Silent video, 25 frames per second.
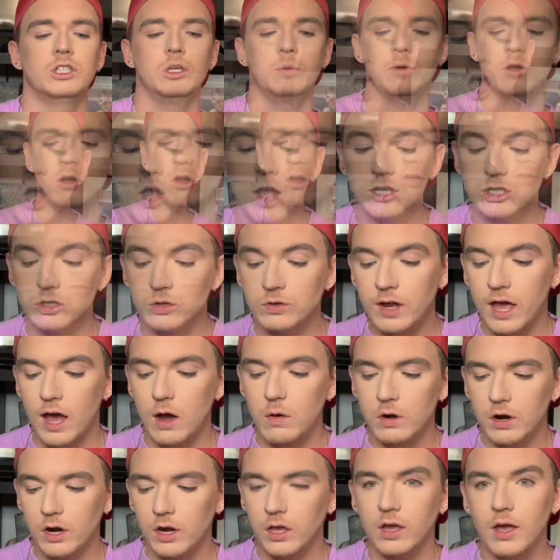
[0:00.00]
Okay, so
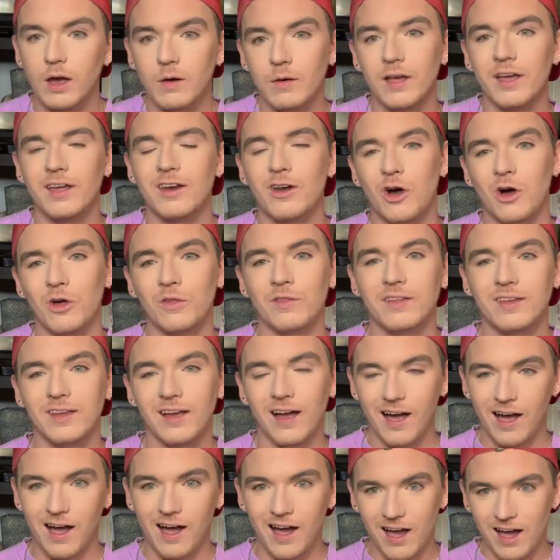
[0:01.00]
now we're gonna go in on
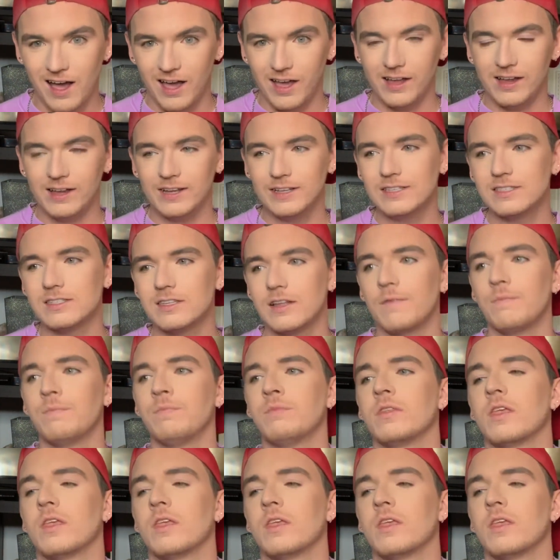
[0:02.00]
the eyes.